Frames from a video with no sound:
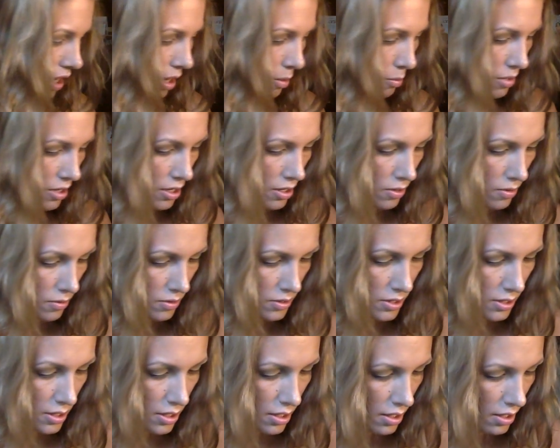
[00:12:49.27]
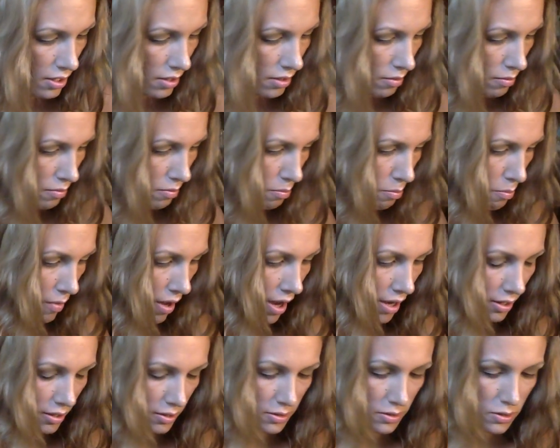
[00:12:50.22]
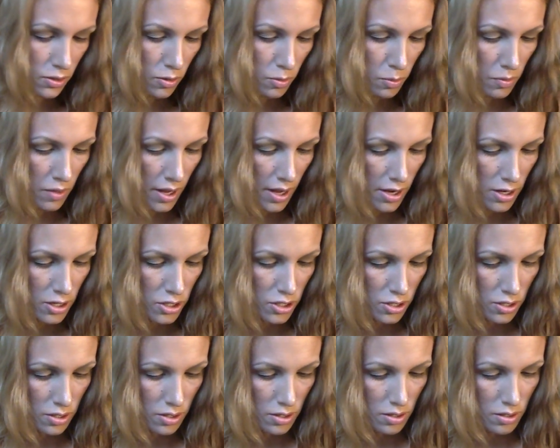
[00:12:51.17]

going to use the MAC Zoom Lash.